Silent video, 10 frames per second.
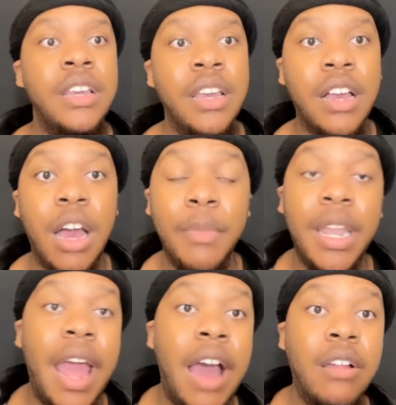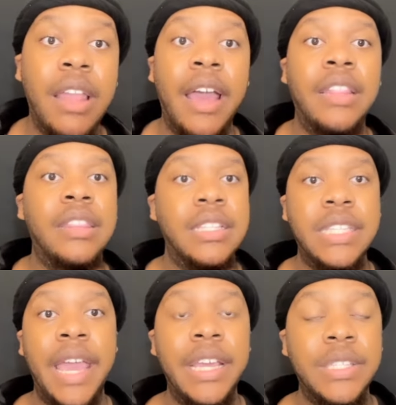coming out like the
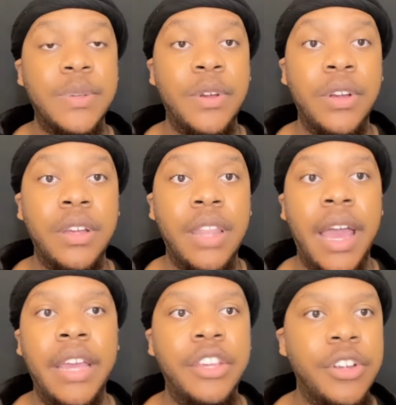States or like